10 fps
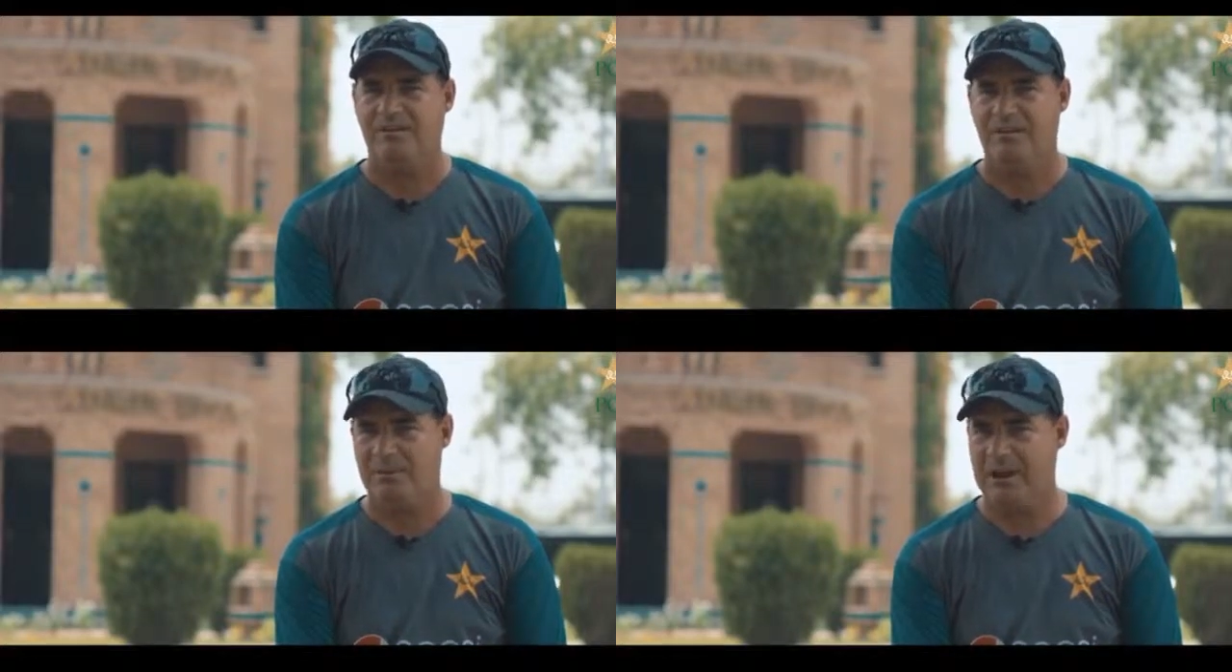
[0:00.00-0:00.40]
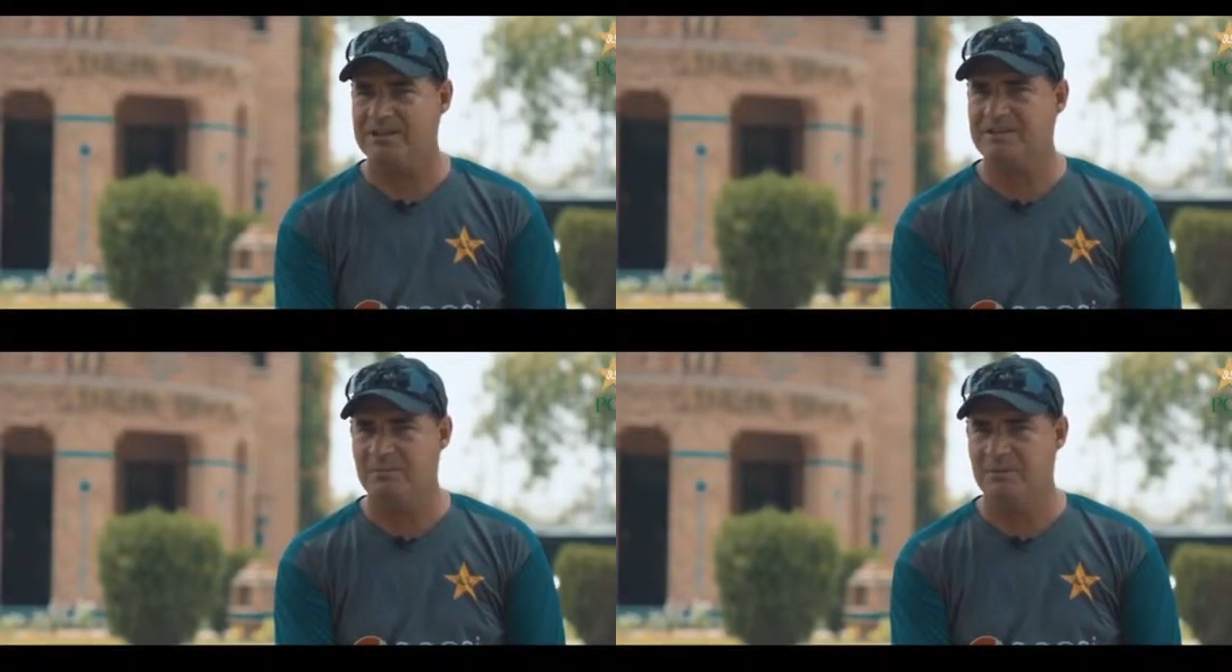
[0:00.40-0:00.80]
the
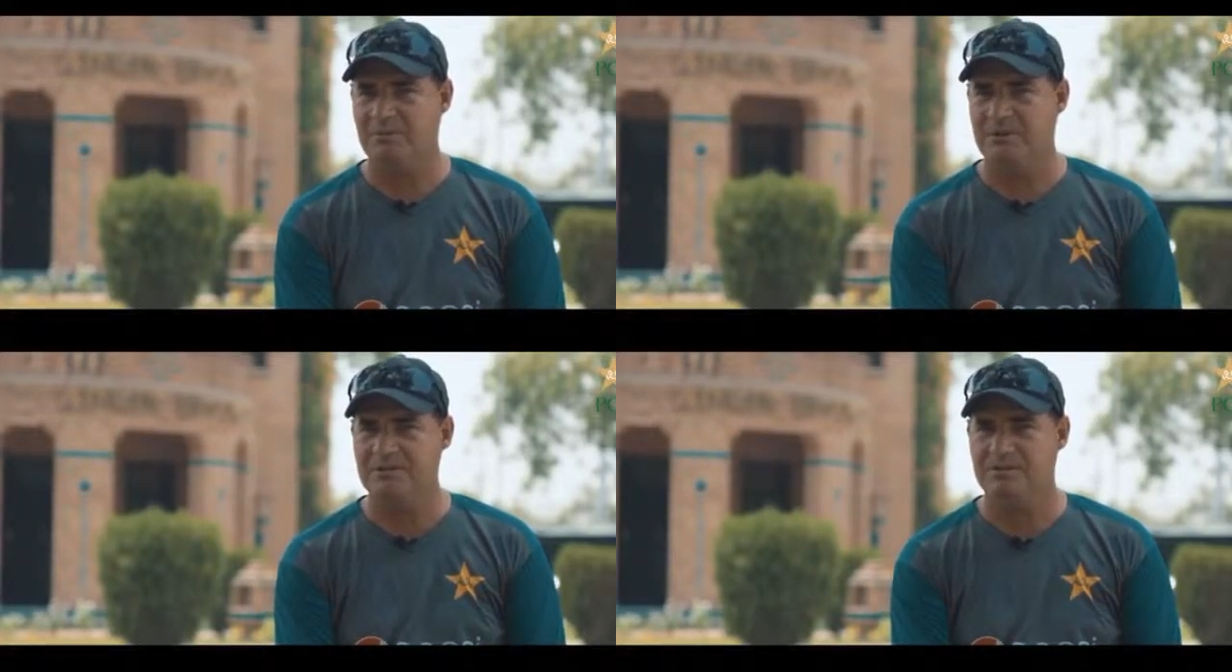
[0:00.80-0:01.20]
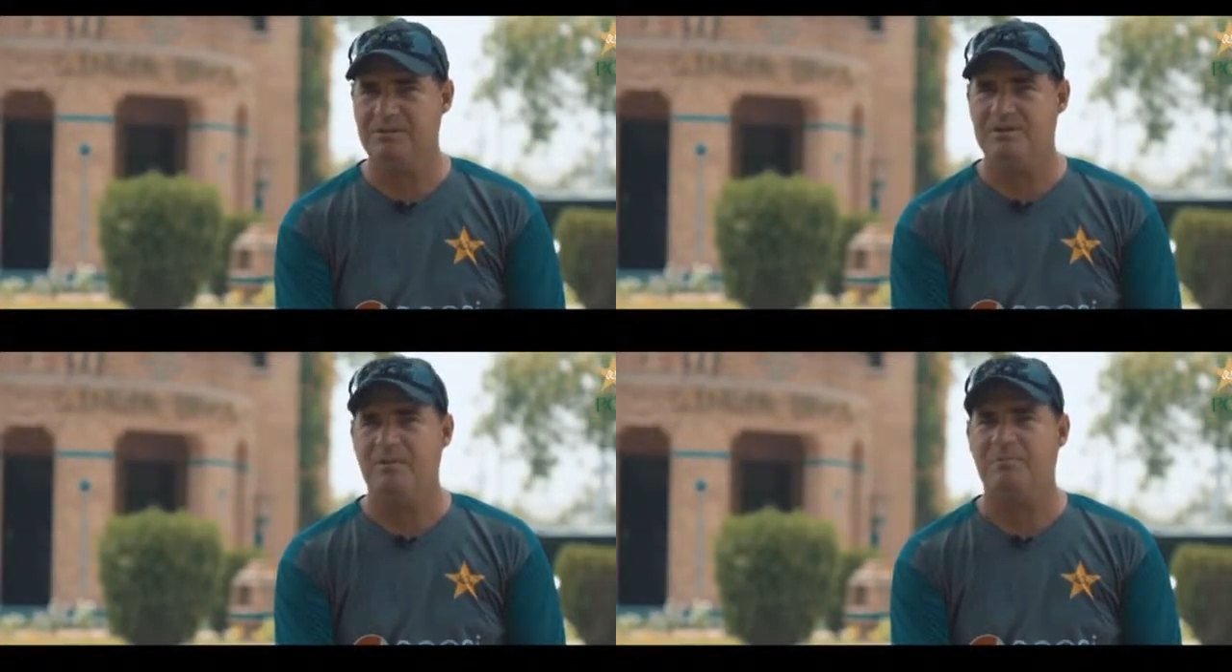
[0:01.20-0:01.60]
players' commitment,
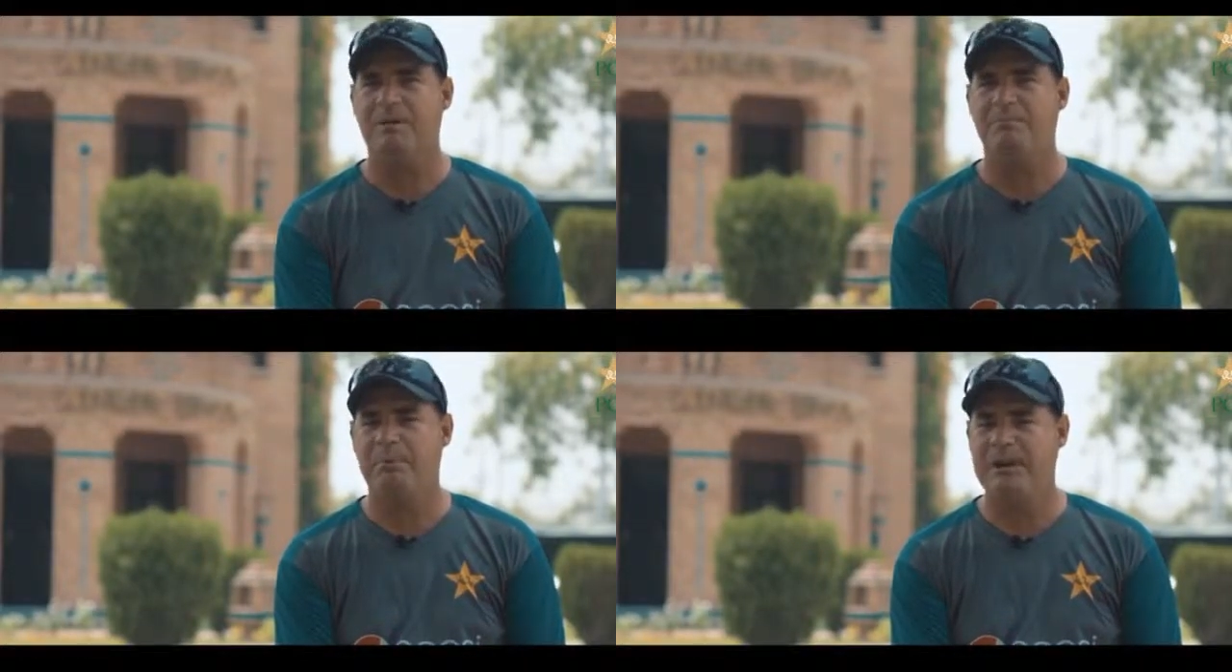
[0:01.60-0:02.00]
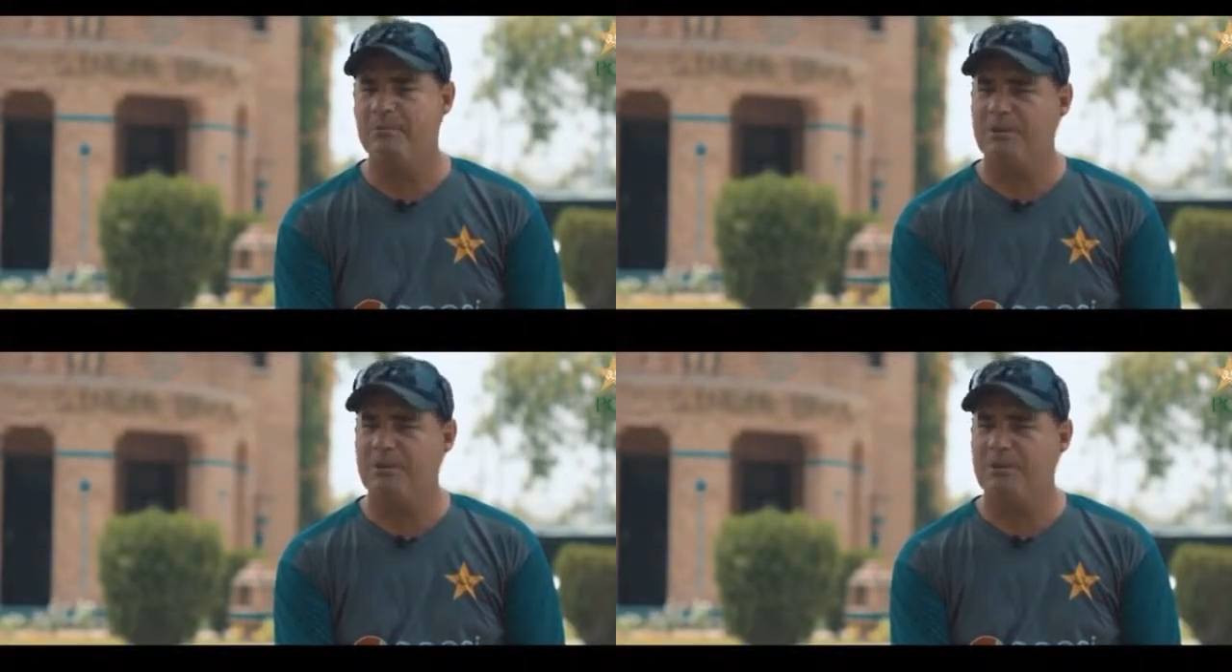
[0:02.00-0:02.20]
but B,